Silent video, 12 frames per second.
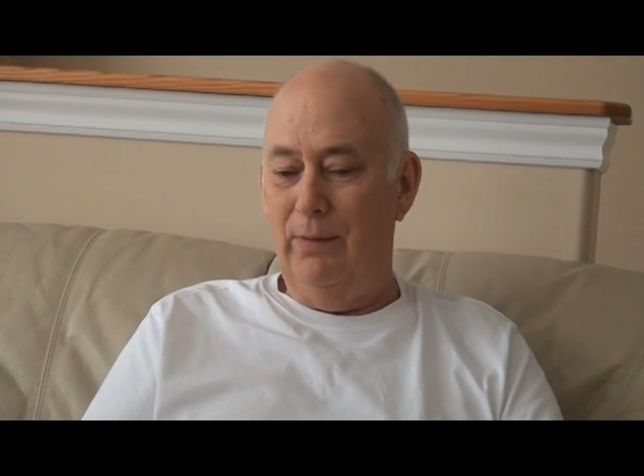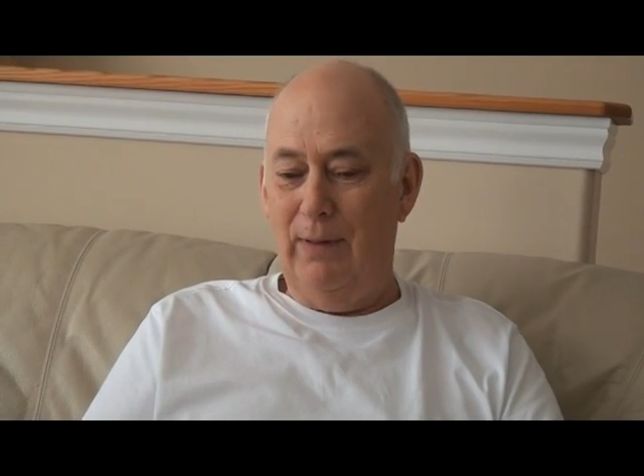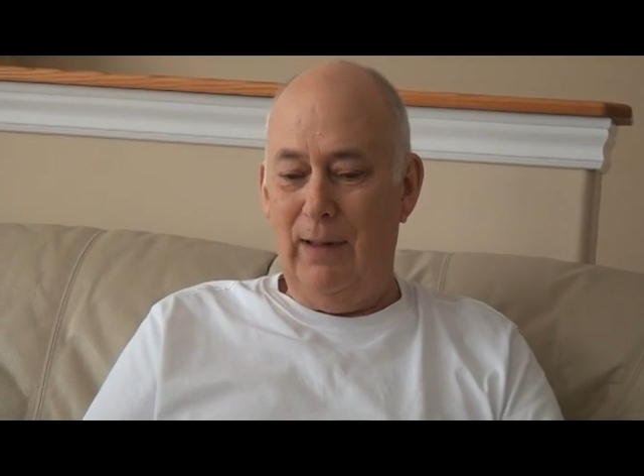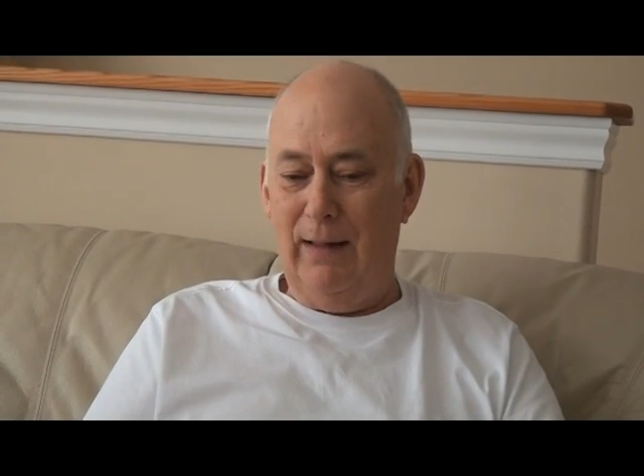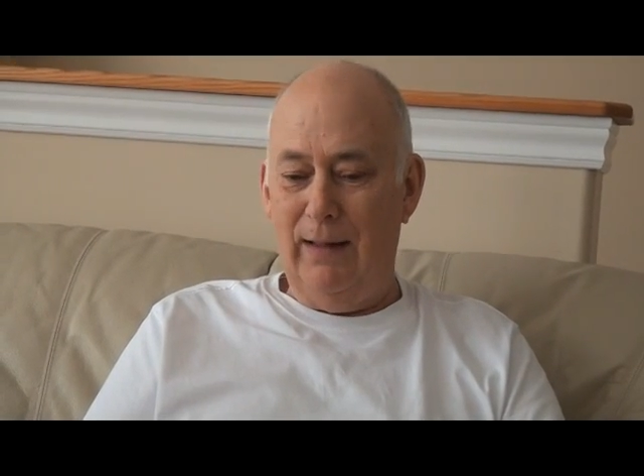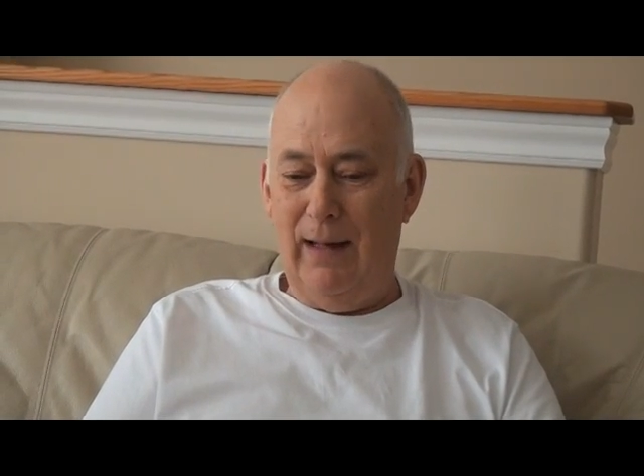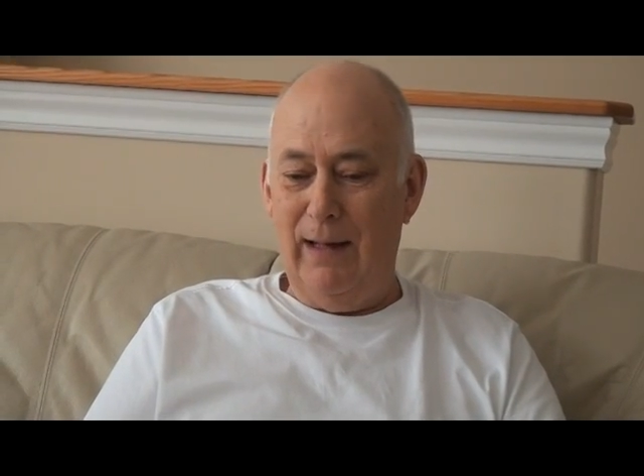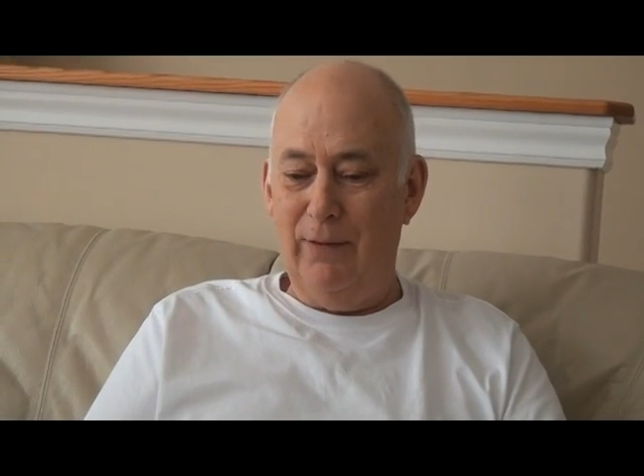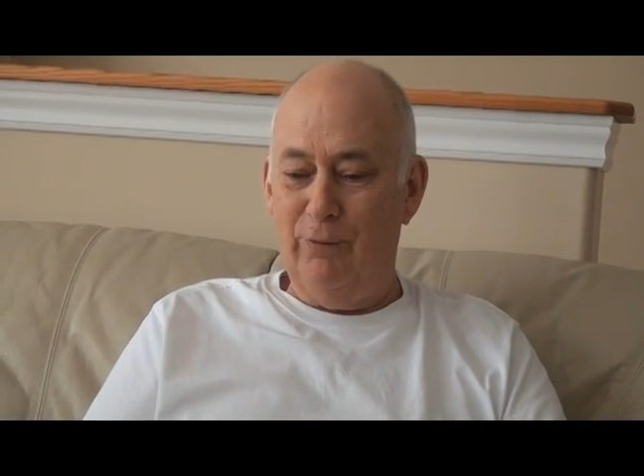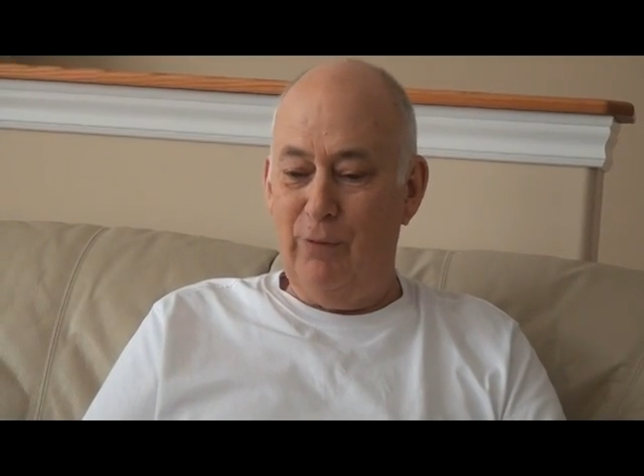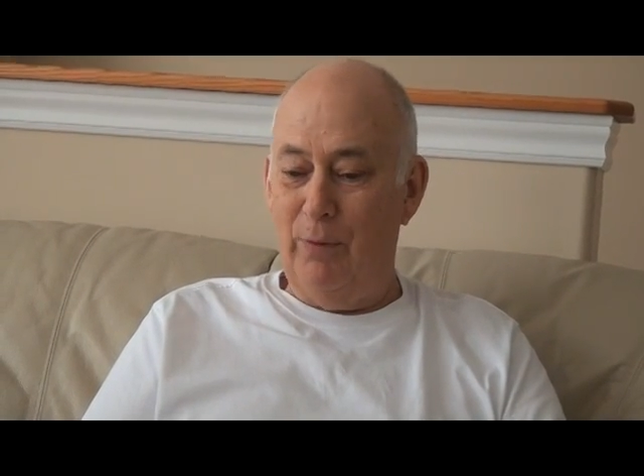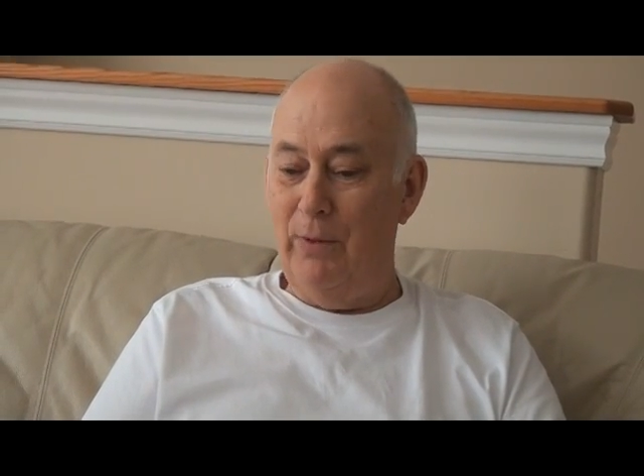and I
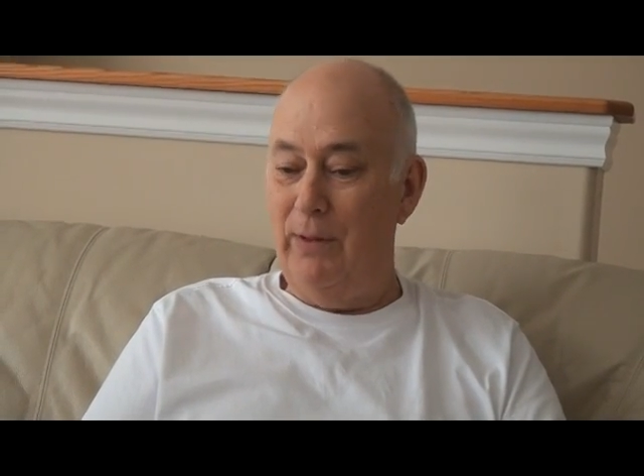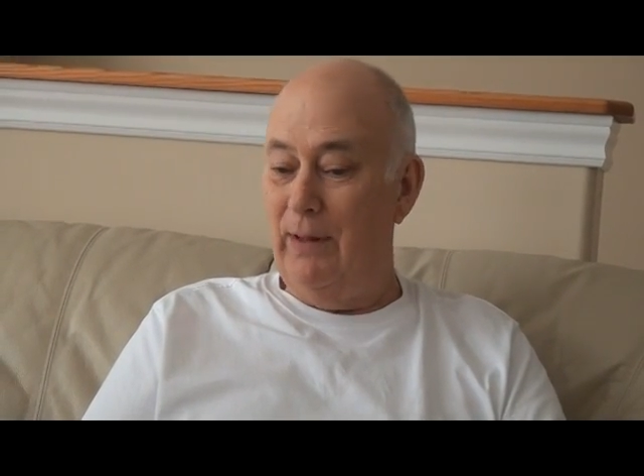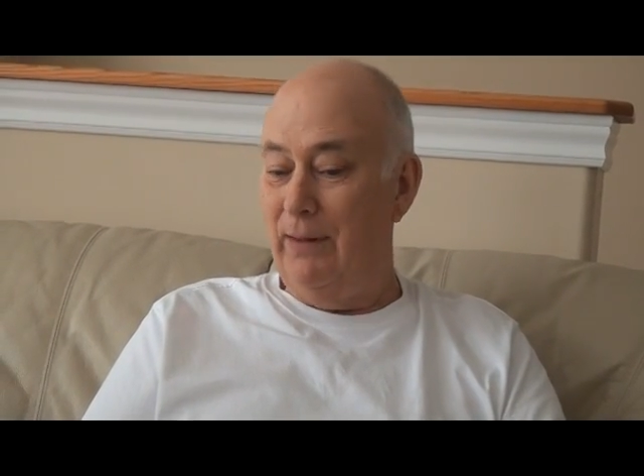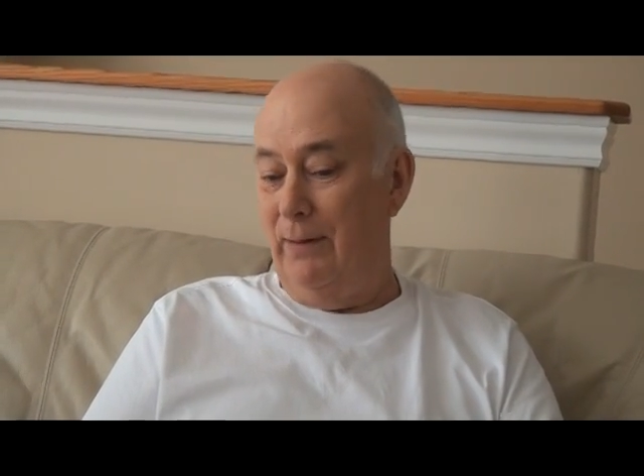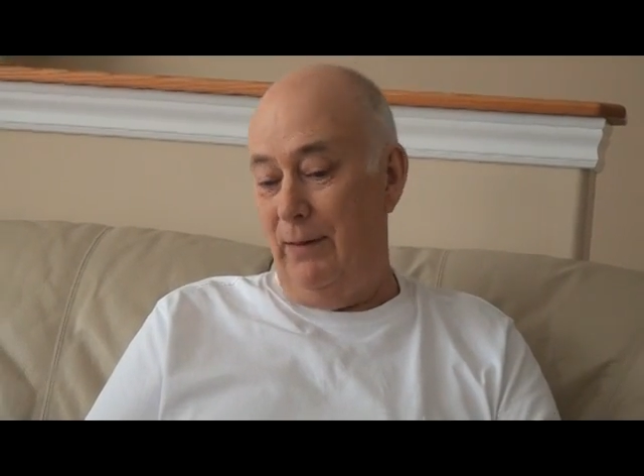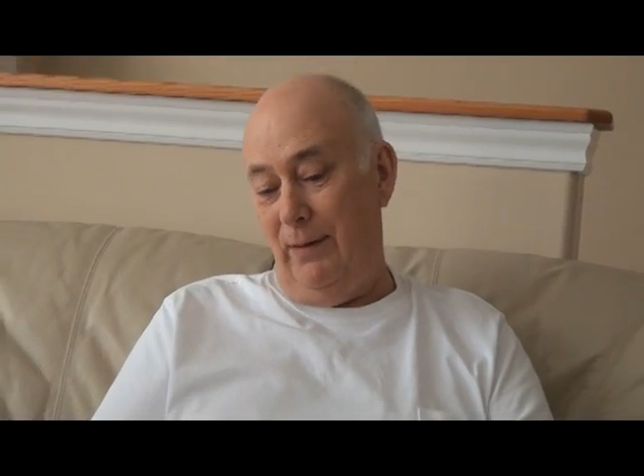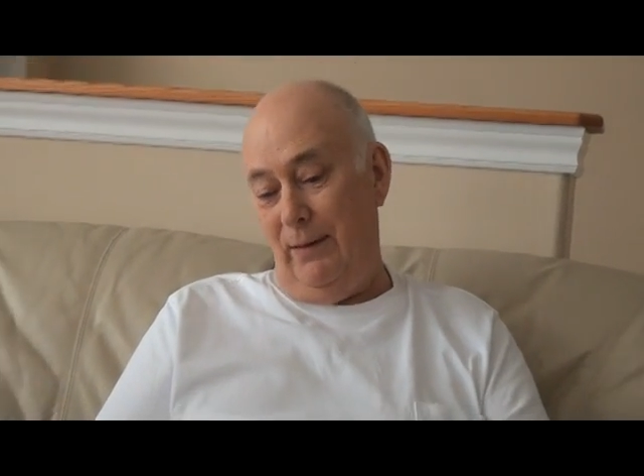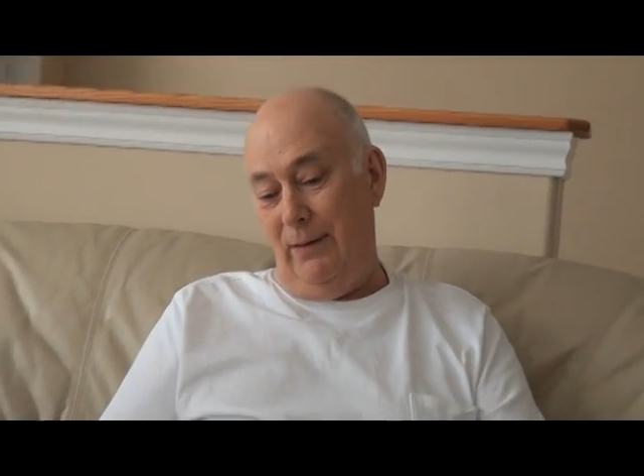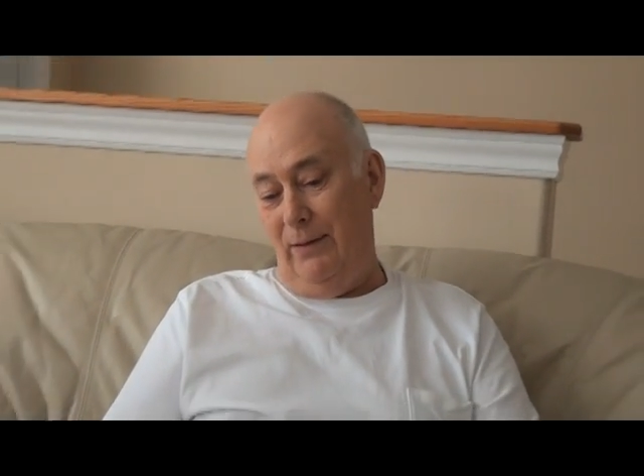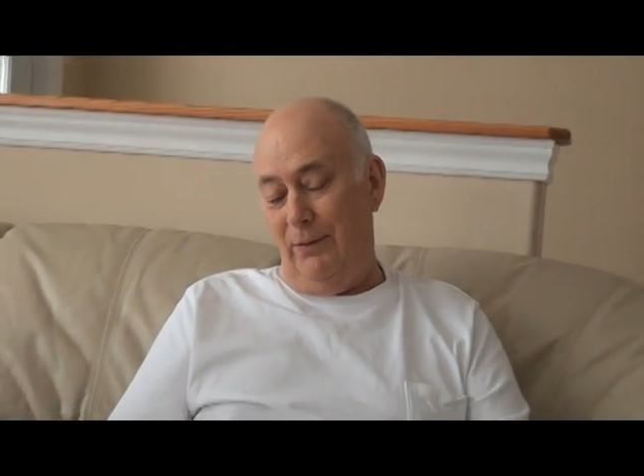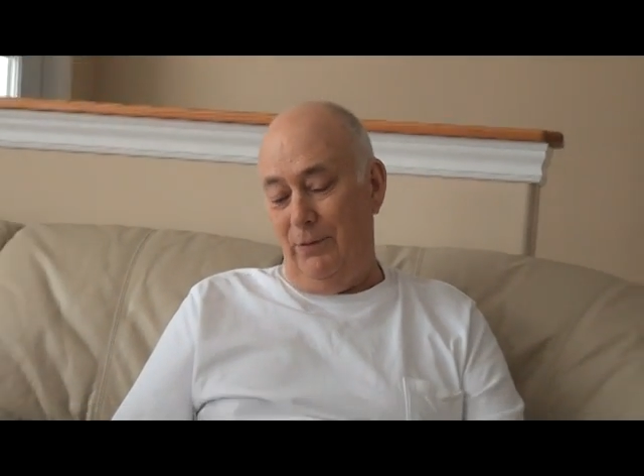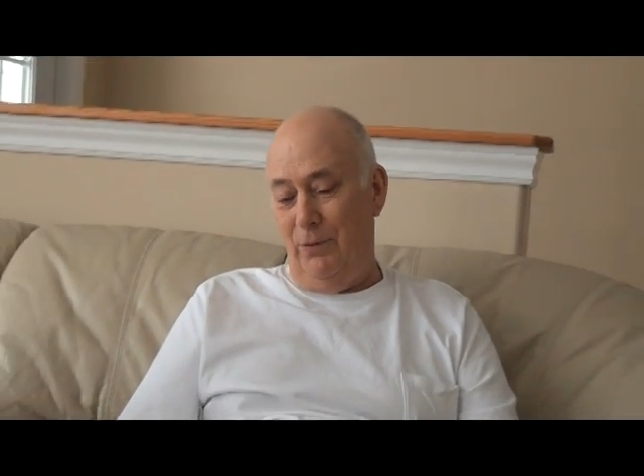attribute it
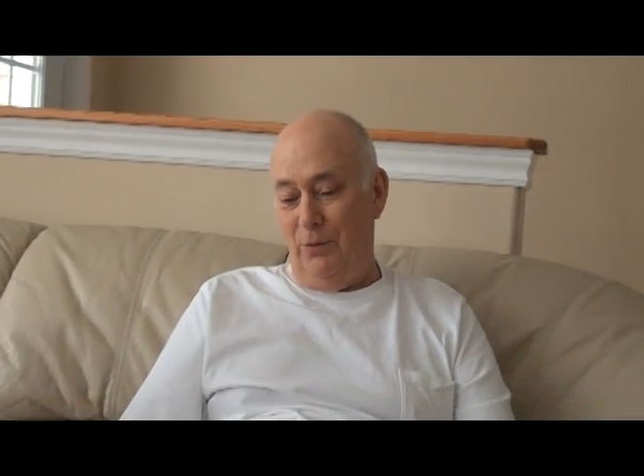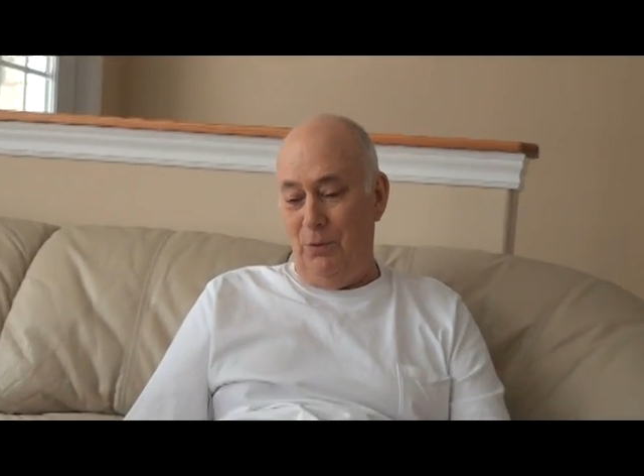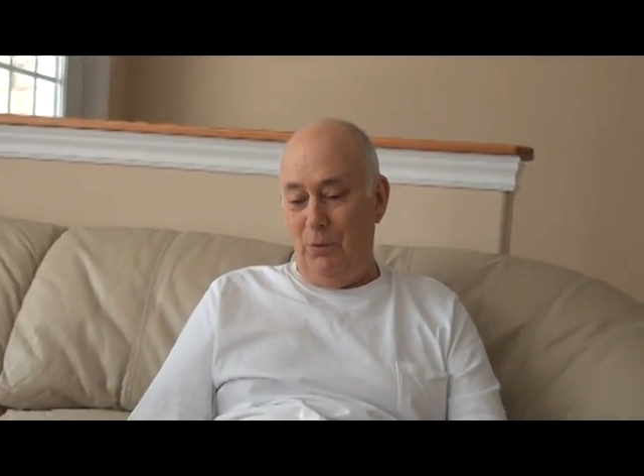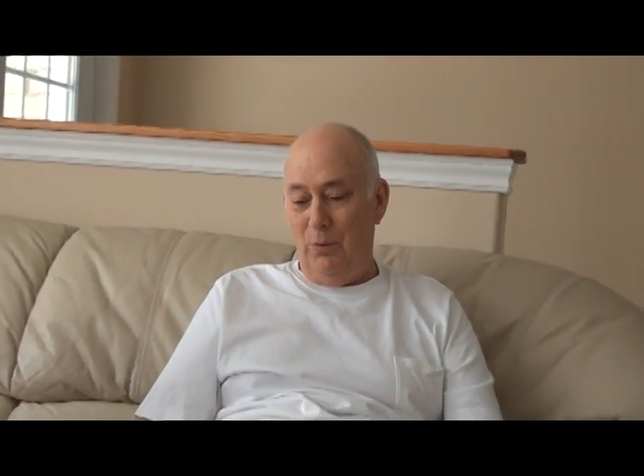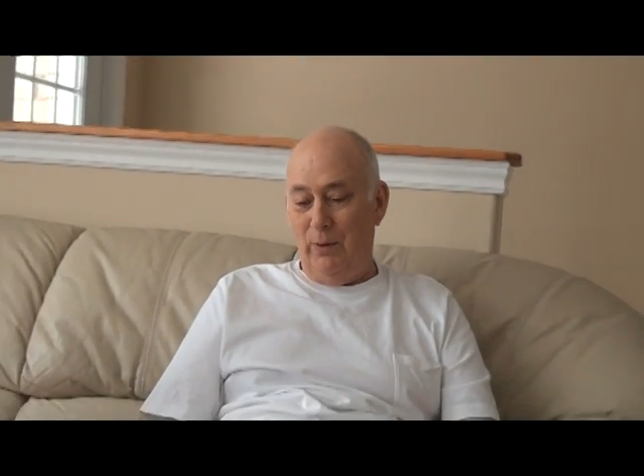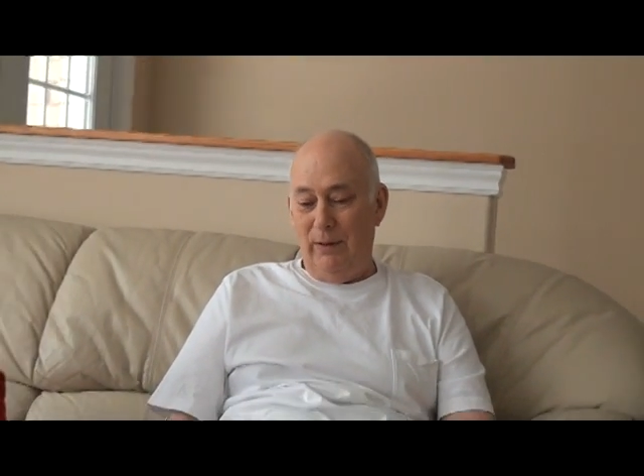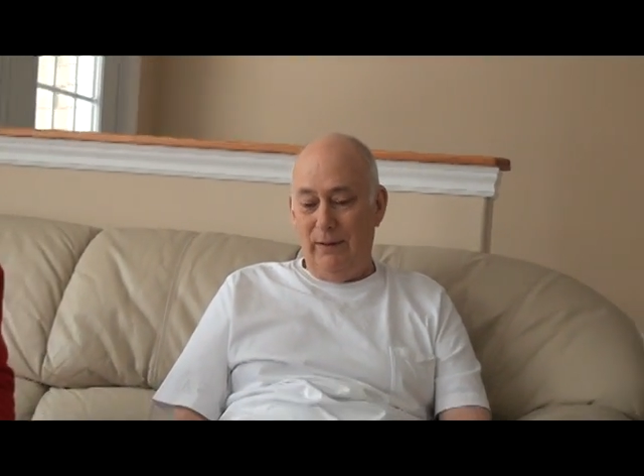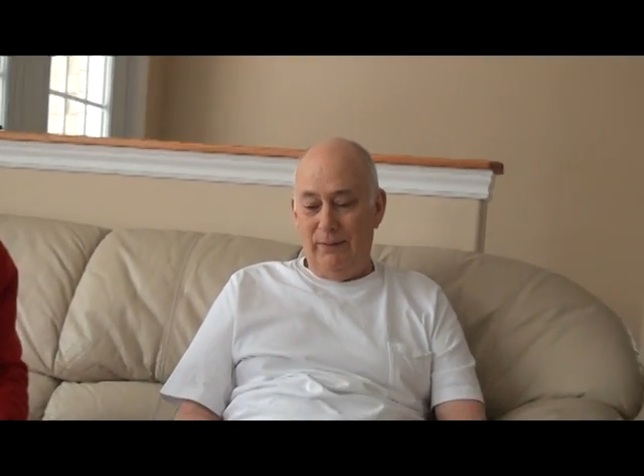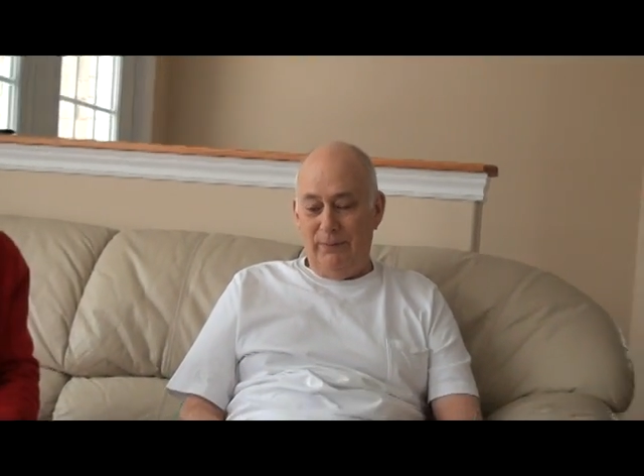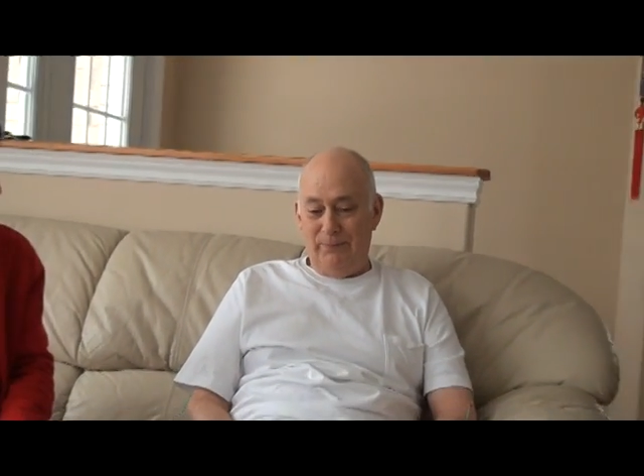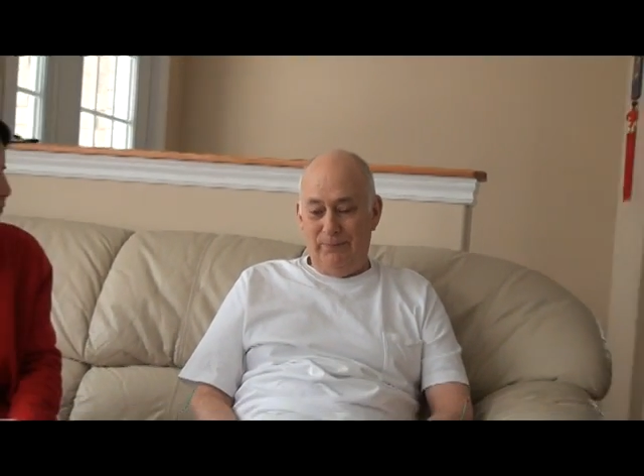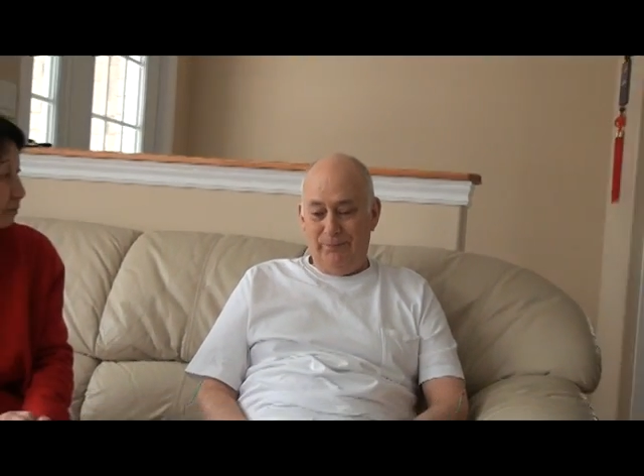to